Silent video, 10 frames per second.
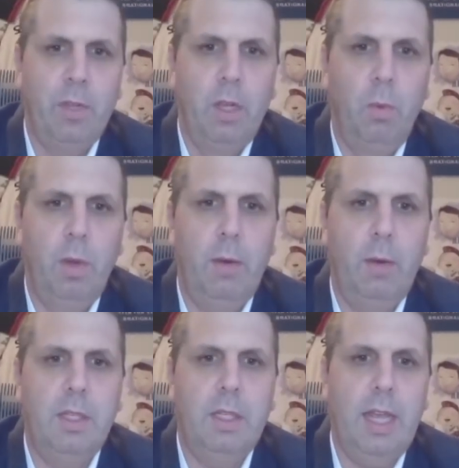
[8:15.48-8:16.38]
What I
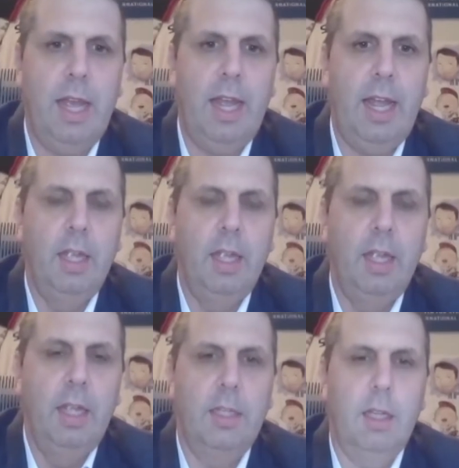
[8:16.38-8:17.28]
would say
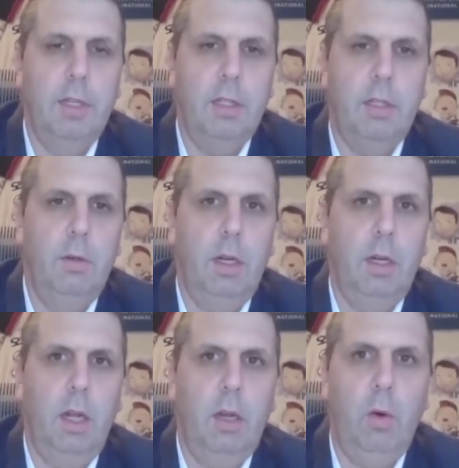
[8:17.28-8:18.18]
is I'll just do
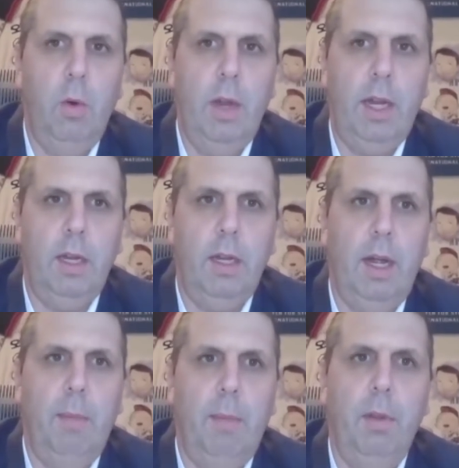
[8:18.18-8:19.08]
a quick
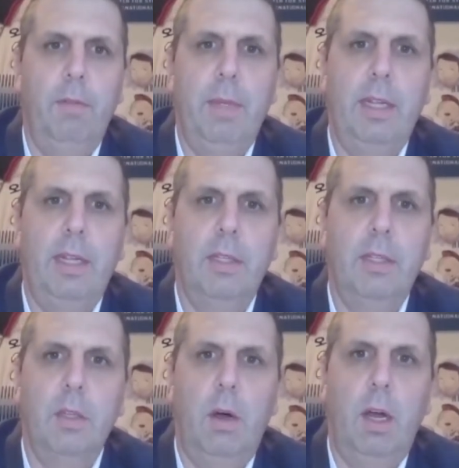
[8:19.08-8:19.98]
couple of minutes
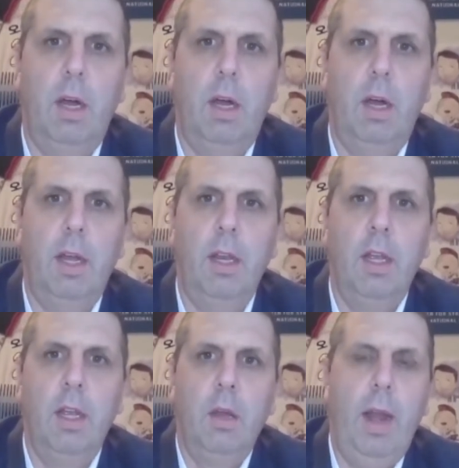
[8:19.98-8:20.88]
on
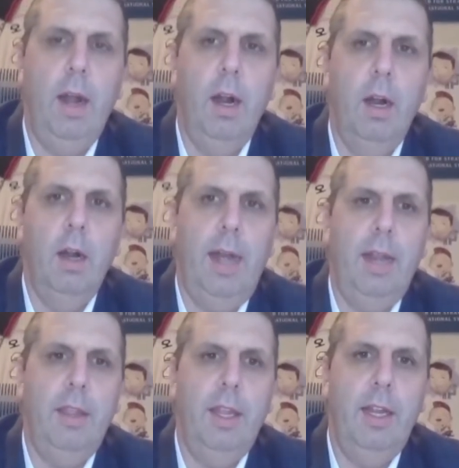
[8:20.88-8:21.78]
where I
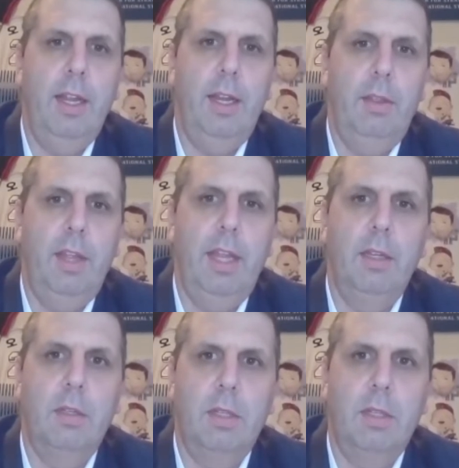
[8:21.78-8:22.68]
think
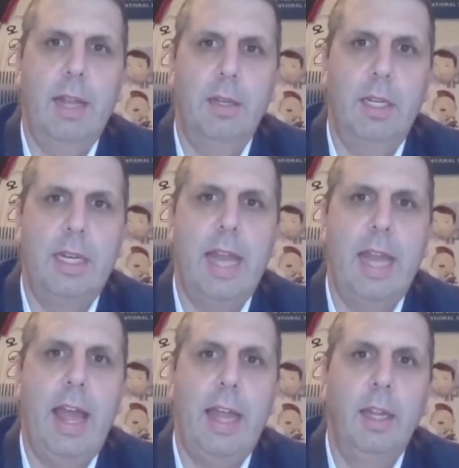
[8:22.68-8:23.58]
things stand
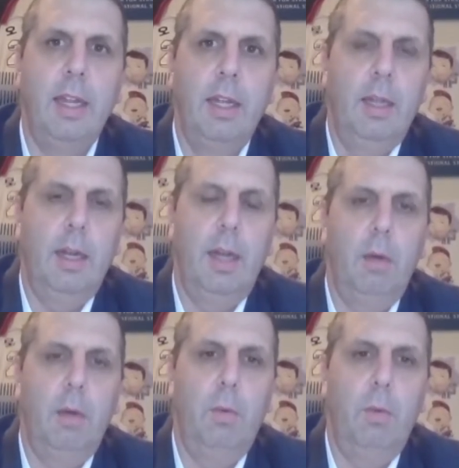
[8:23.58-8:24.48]
today
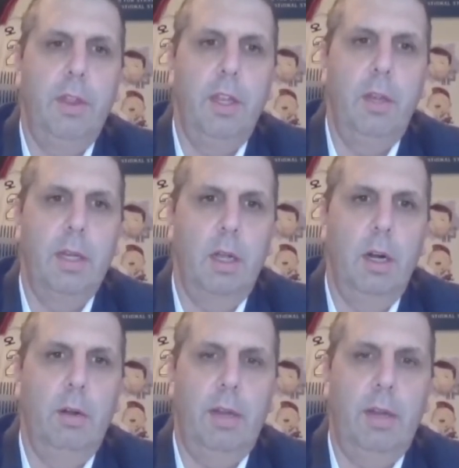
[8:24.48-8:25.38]
with the
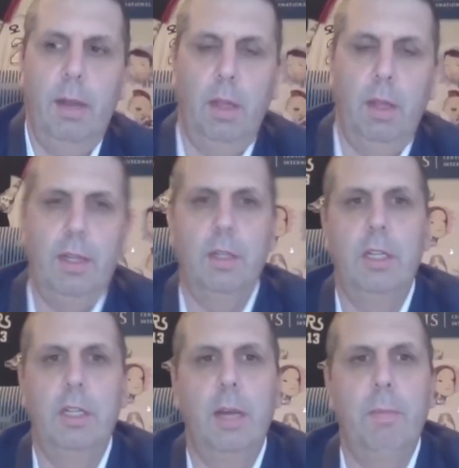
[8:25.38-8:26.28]
US-ROK
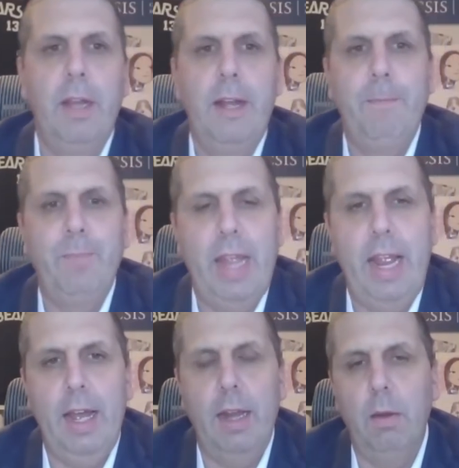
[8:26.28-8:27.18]
relationship.
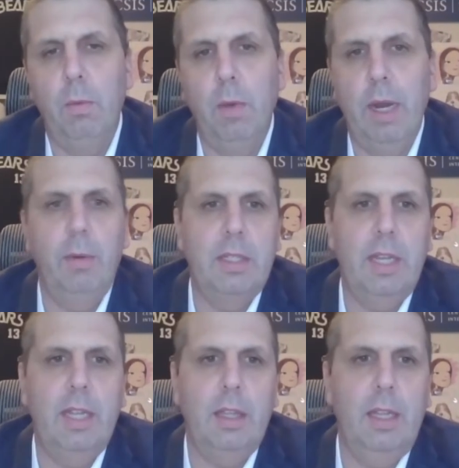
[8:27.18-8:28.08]
And what I would
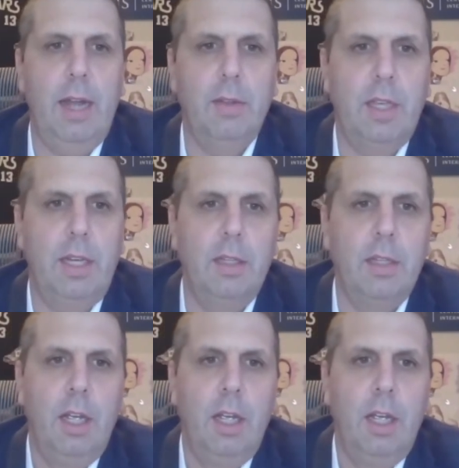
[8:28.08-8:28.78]
say at the outset is,